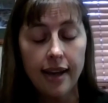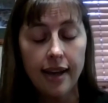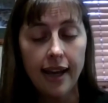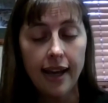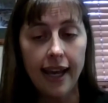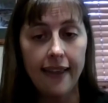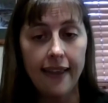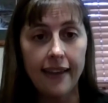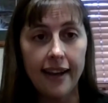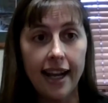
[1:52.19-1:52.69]

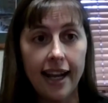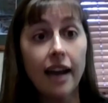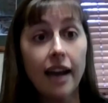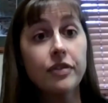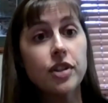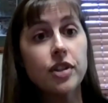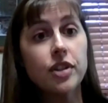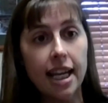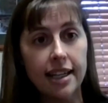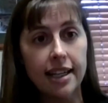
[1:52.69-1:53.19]
And then after
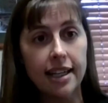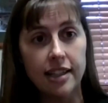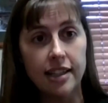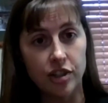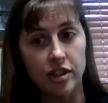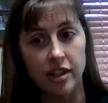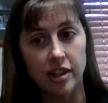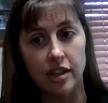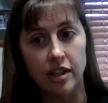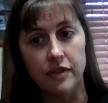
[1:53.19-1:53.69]
that initial
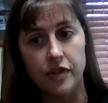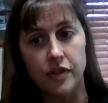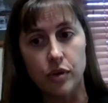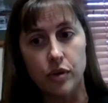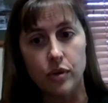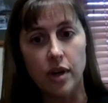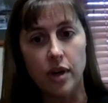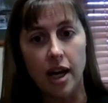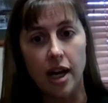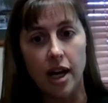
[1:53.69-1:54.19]

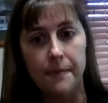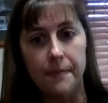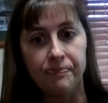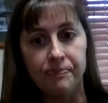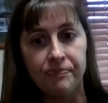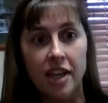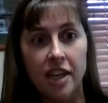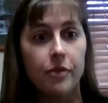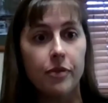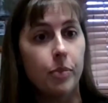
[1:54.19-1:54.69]
interview,
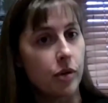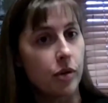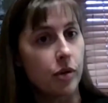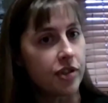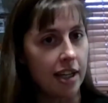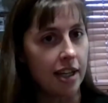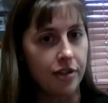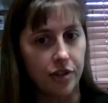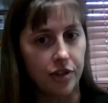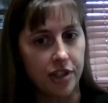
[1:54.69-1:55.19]
if both
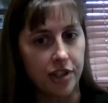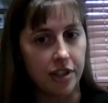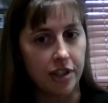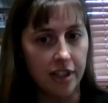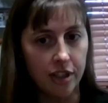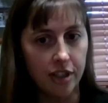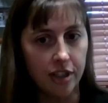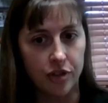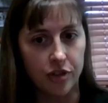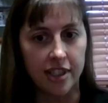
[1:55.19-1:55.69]
sides are still
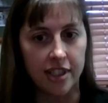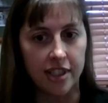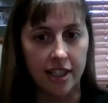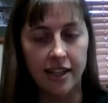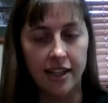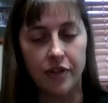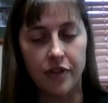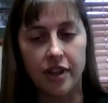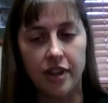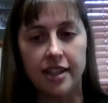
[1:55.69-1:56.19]
interested and
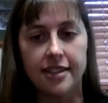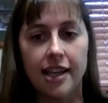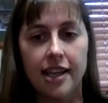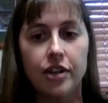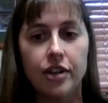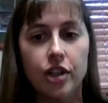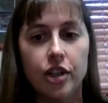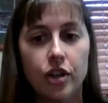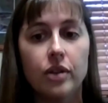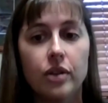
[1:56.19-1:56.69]
everything's sounding
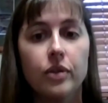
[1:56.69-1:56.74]
good,